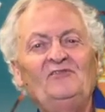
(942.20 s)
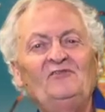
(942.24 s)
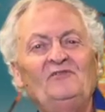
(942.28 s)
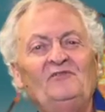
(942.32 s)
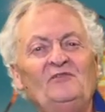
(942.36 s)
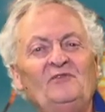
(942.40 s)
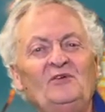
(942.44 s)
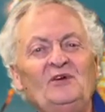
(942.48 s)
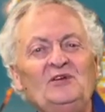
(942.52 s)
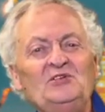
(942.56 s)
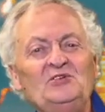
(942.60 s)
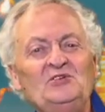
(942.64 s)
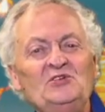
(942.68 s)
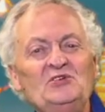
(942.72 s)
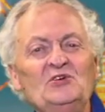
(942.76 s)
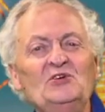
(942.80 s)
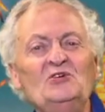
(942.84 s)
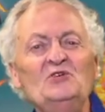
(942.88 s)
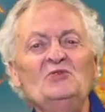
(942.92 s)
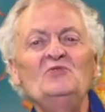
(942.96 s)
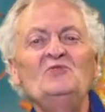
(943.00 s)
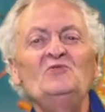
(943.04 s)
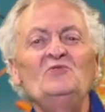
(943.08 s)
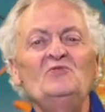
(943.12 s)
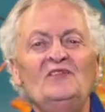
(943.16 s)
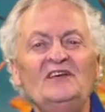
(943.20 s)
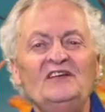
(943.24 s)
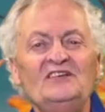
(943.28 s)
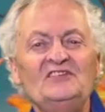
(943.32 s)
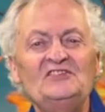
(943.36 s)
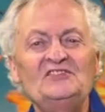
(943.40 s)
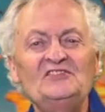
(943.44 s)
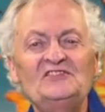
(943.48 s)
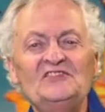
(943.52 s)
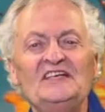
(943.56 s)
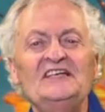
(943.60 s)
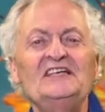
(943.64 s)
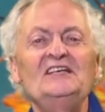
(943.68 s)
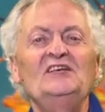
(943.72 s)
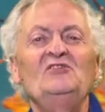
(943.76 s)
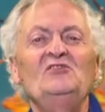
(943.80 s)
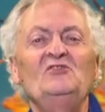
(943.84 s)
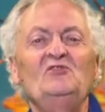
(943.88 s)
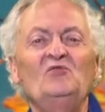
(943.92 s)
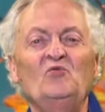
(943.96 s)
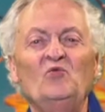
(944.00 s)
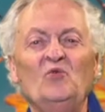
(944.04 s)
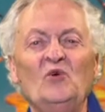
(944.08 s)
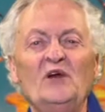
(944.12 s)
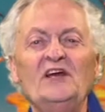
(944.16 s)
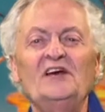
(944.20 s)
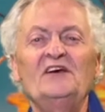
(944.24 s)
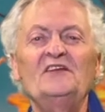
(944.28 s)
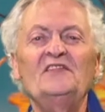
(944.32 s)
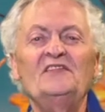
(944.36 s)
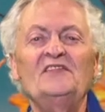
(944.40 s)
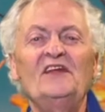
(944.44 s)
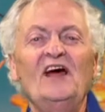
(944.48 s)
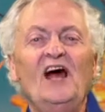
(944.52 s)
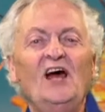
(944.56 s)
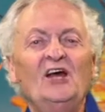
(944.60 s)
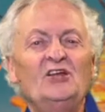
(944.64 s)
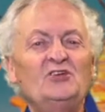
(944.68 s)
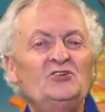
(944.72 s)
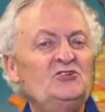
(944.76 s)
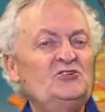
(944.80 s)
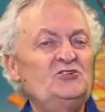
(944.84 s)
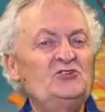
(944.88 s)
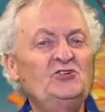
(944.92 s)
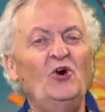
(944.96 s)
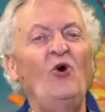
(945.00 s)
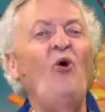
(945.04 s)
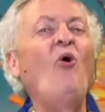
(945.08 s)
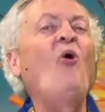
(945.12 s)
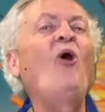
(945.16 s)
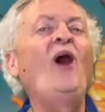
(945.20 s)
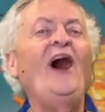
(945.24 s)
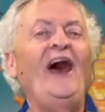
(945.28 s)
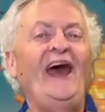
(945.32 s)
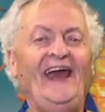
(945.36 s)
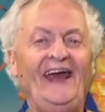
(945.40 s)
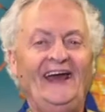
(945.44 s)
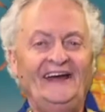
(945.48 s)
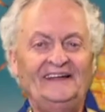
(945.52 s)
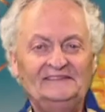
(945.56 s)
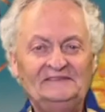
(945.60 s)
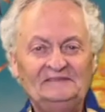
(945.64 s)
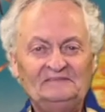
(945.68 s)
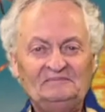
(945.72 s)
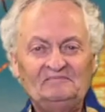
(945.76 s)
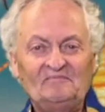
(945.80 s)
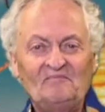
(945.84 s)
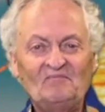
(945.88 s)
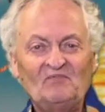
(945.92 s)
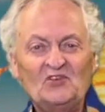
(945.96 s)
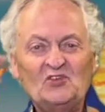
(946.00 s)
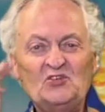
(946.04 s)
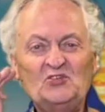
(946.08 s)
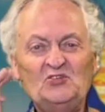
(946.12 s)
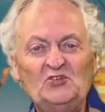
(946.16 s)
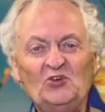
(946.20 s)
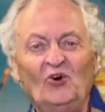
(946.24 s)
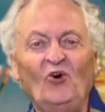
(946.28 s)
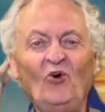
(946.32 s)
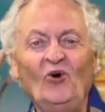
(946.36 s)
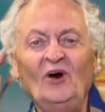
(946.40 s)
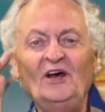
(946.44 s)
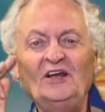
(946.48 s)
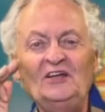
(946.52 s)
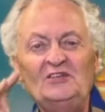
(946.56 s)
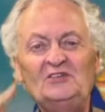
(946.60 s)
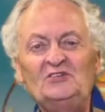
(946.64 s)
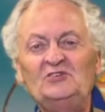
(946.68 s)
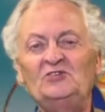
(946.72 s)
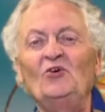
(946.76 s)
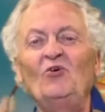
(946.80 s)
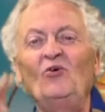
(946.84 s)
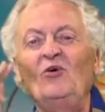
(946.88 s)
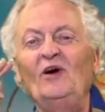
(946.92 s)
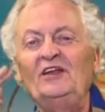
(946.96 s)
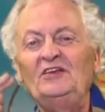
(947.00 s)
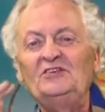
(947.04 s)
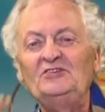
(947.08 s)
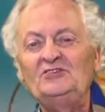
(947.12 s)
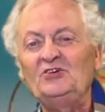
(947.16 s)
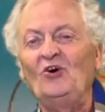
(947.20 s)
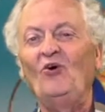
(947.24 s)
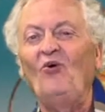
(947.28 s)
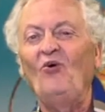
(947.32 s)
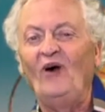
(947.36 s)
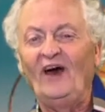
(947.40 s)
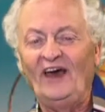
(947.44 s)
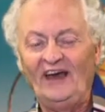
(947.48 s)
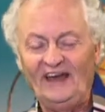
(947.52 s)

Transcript: we do these things with joy. Joy, joy, joy.